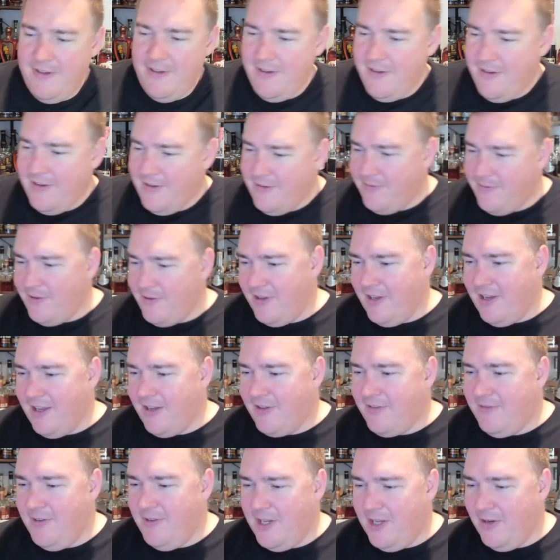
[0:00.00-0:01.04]
for the next
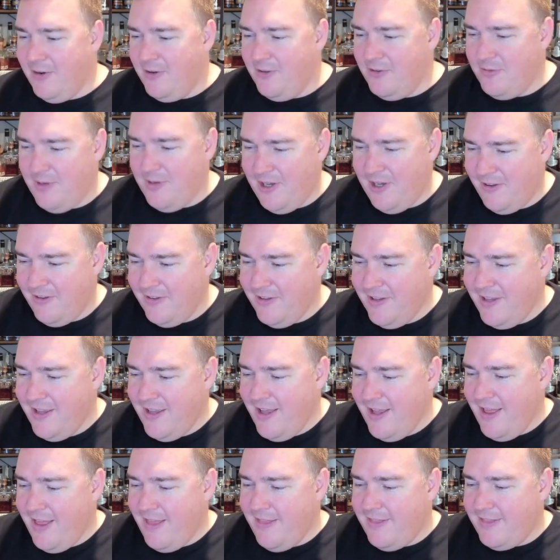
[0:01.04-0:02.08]
video as well.
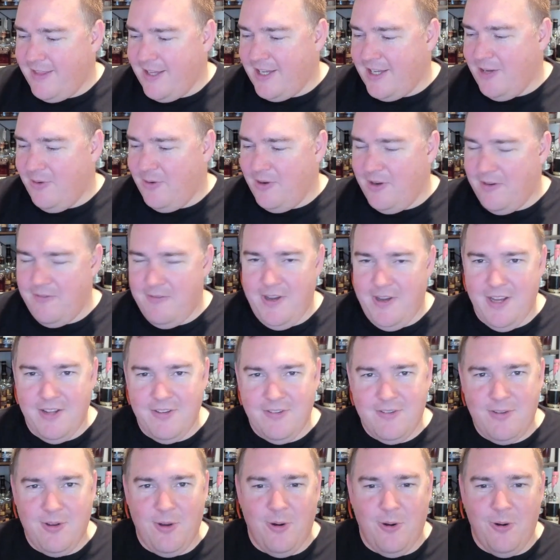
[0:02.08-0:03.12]
Thank you in advance,
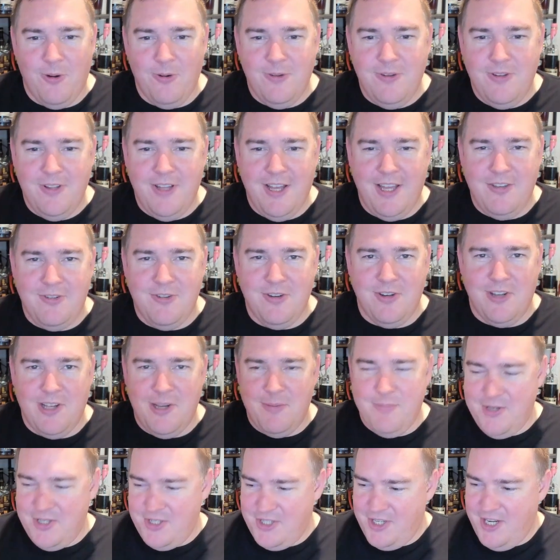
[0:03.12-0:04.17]
Cole. I truly
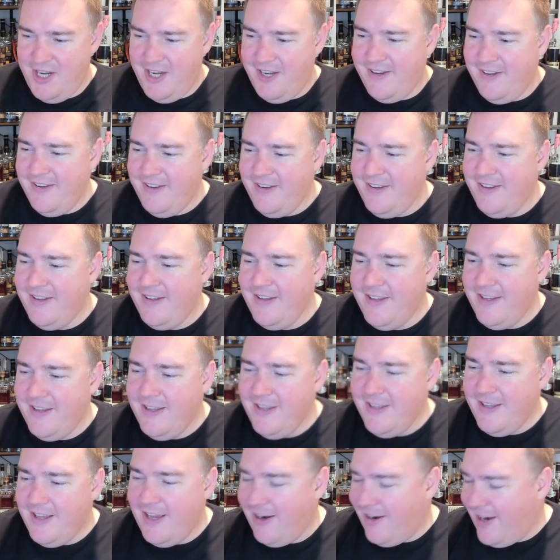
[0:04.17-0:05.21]
appreciate it.
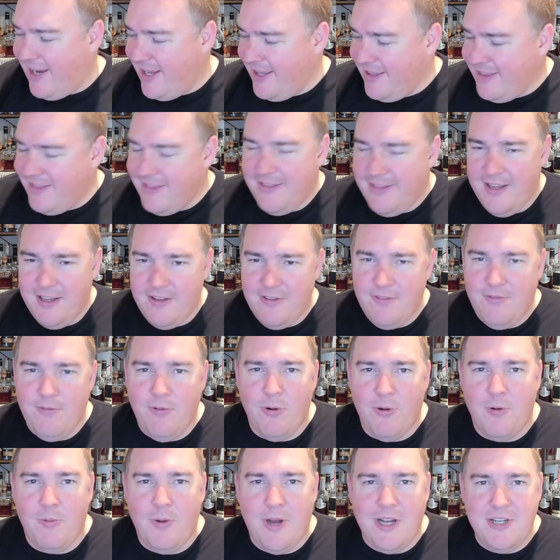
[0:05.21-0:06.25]
All right. Thanks for
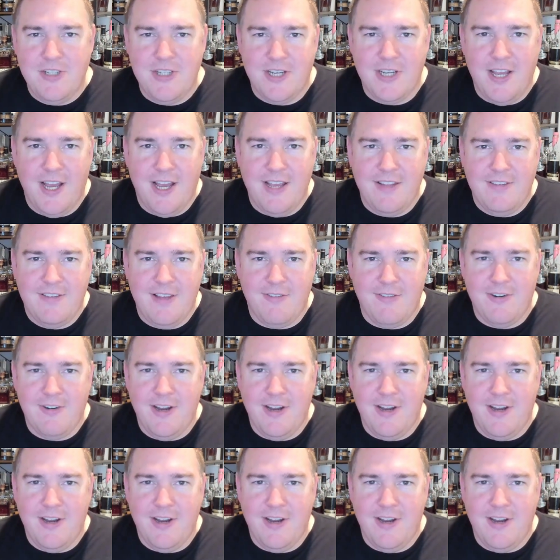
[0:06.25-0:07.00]
watching, guys. Have a great